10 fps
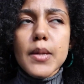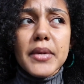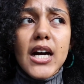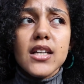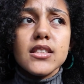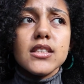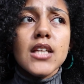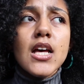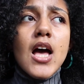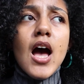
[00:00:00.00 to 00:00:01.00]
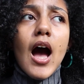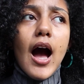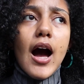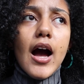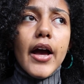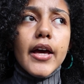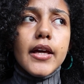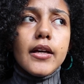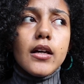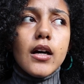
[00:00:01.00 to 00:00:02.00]
because
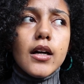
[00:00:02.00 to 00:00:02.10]
I